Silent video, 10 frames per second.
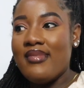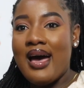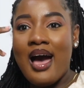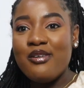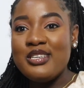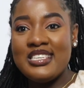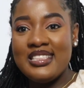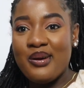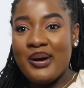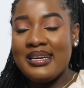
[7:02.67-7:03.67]
how is she
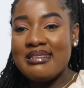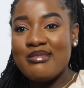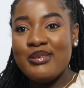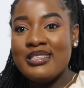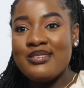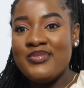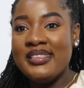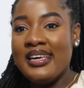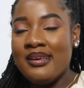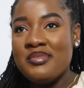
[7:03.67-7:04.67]
the one going to be
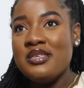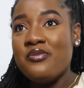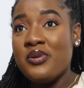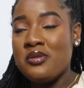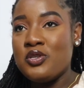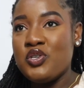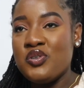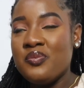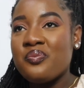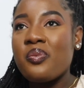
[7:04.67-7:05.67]
the MC for this
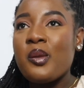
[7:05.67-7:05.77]
show?